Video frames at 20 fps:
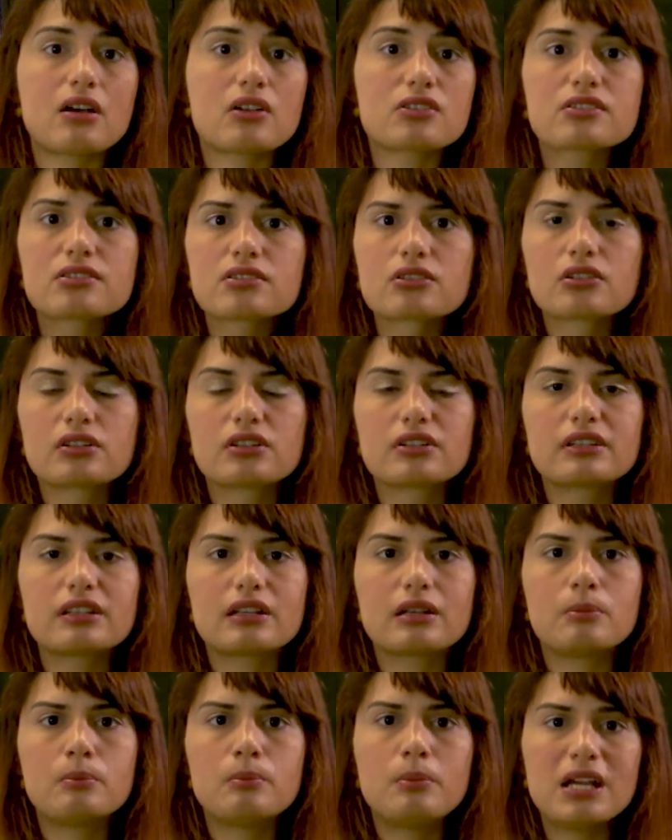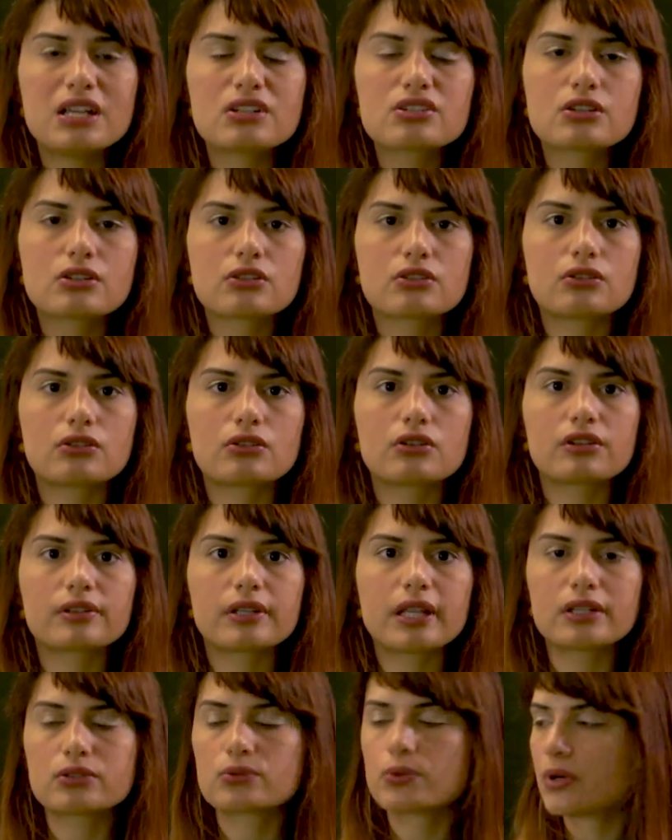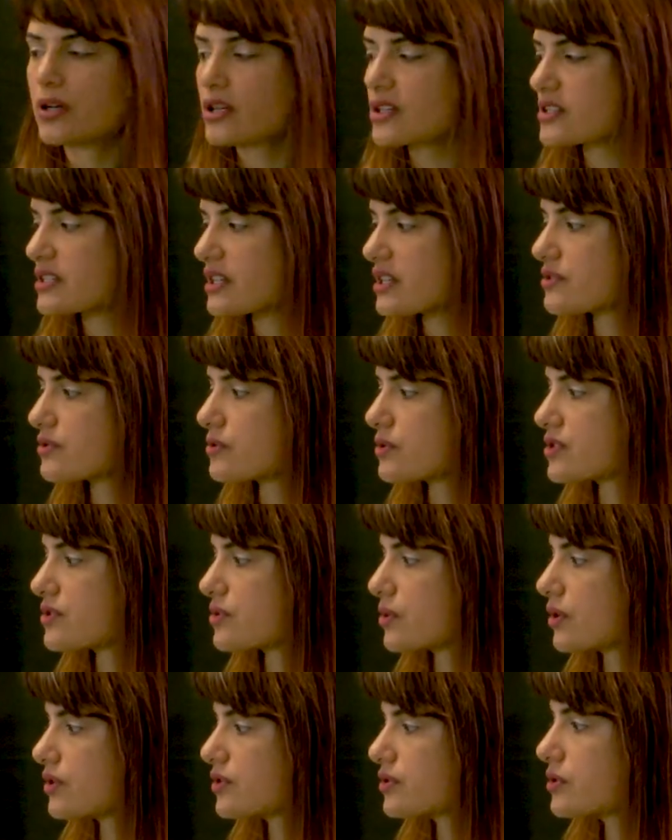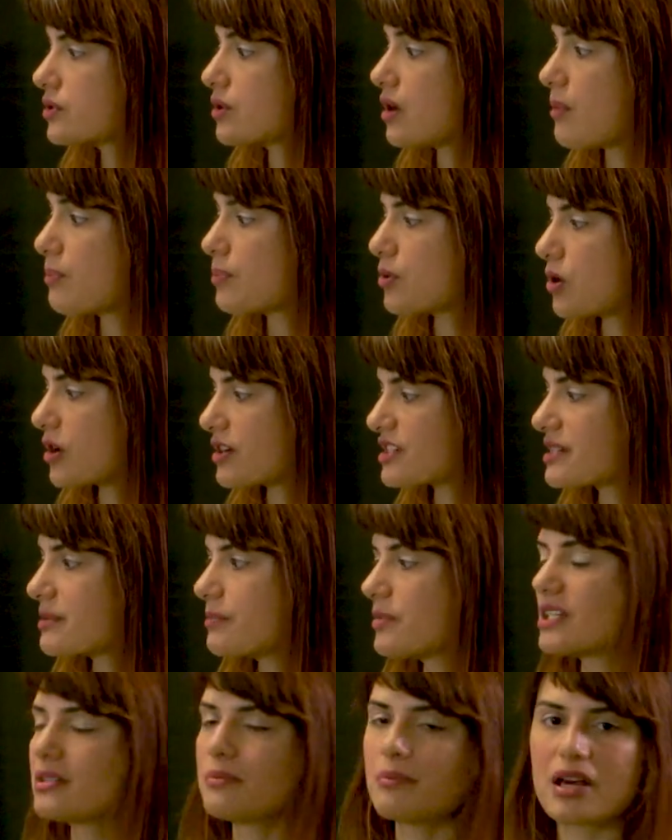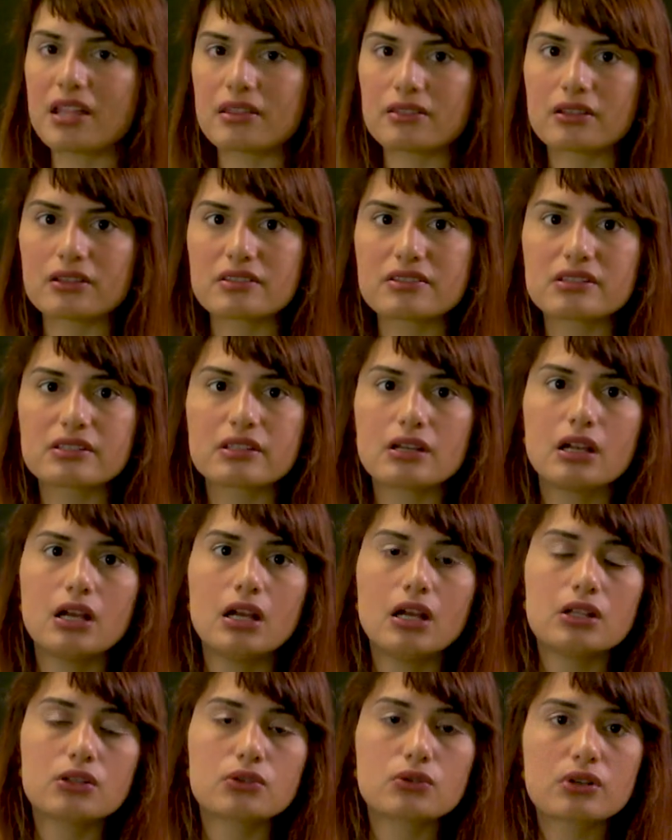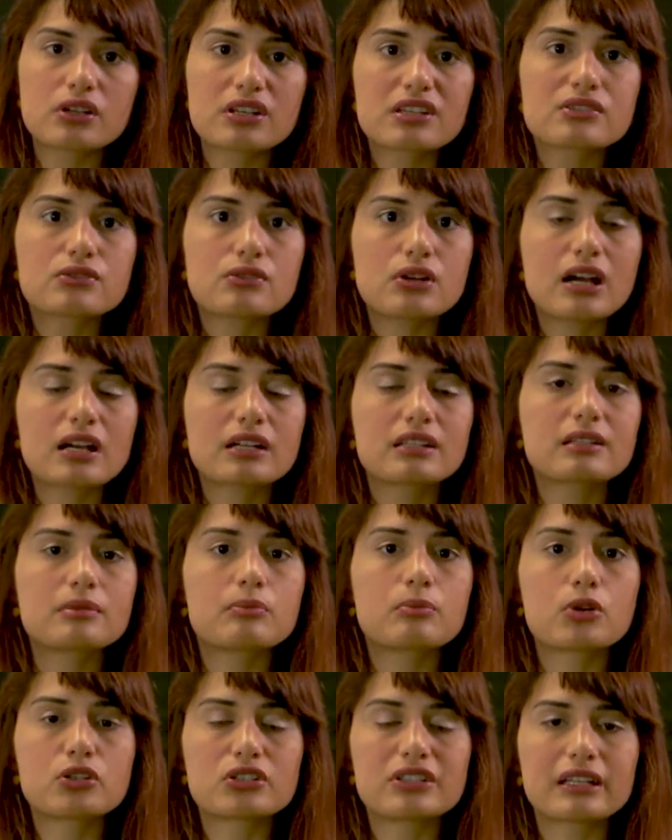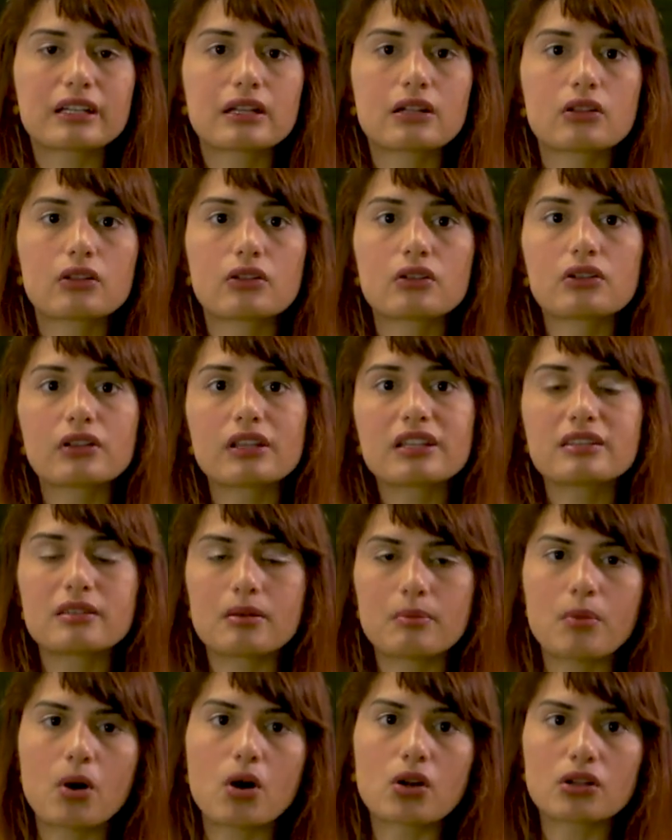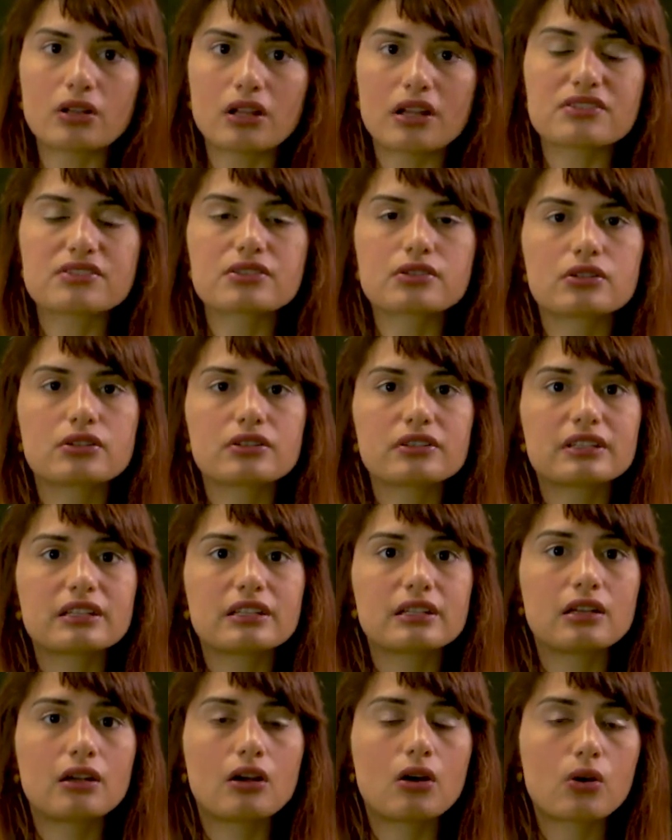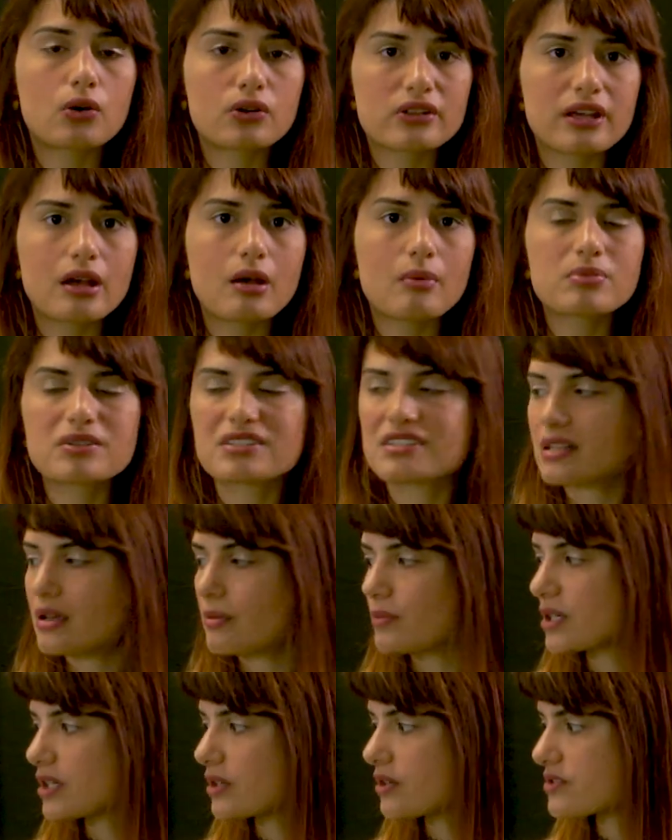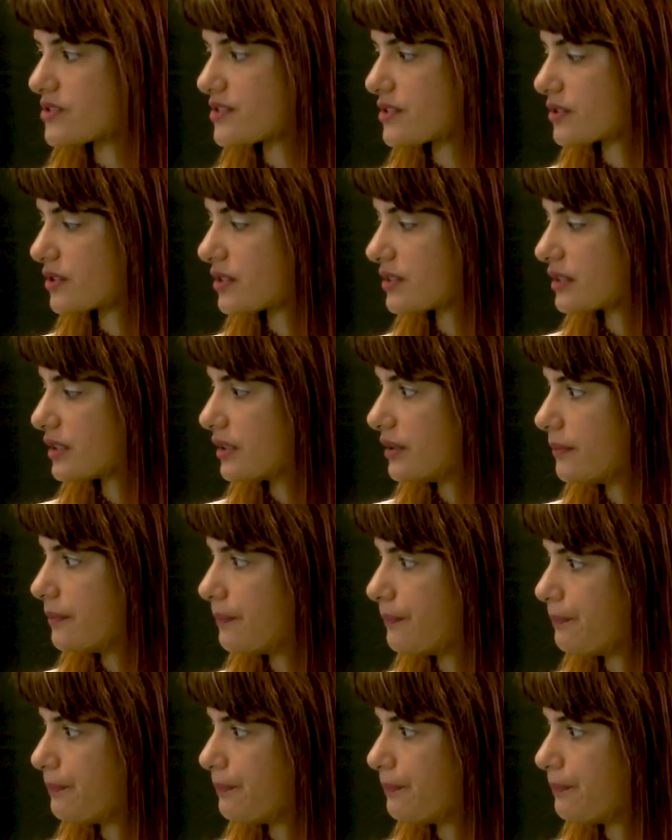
uncertainty in Bayesian neural networks is resort to approximate methods to extract particularly the model uncertainty or the epistemic uncertainty.